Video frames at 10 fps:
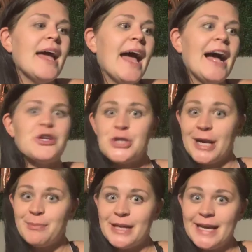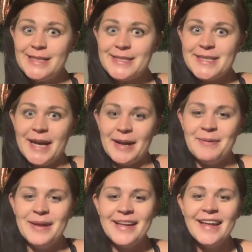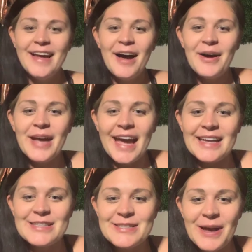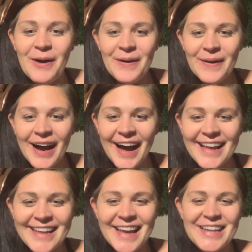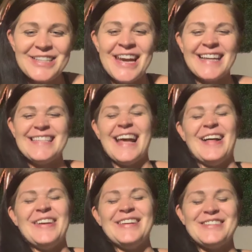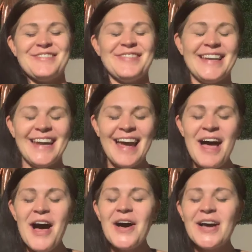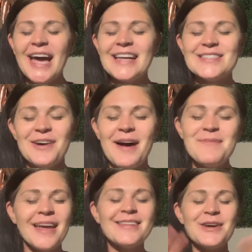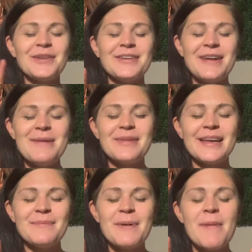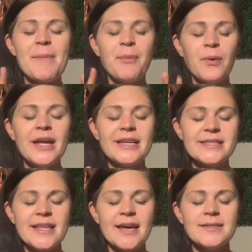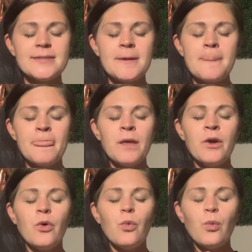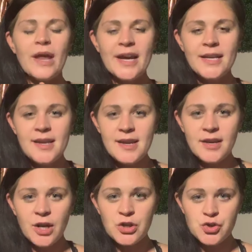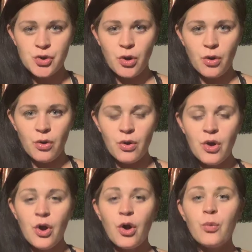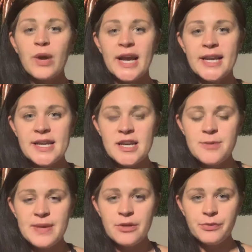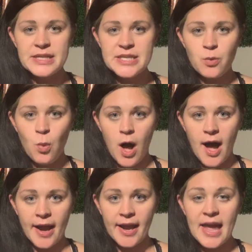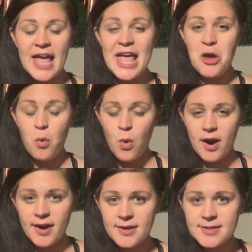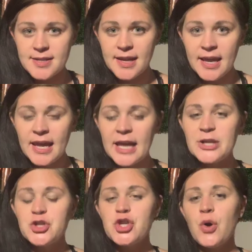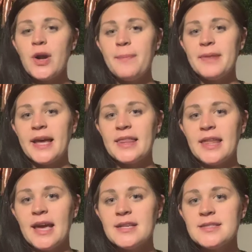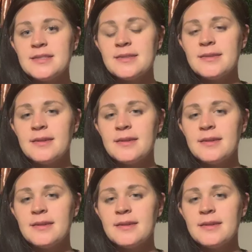Hashtag blessed. Okay, so Chantel, you're so funny. Okay, so I'm like totally rambling, but my point is this. When I needed control, or when I needed to be the reason why it worked, it showed up like this.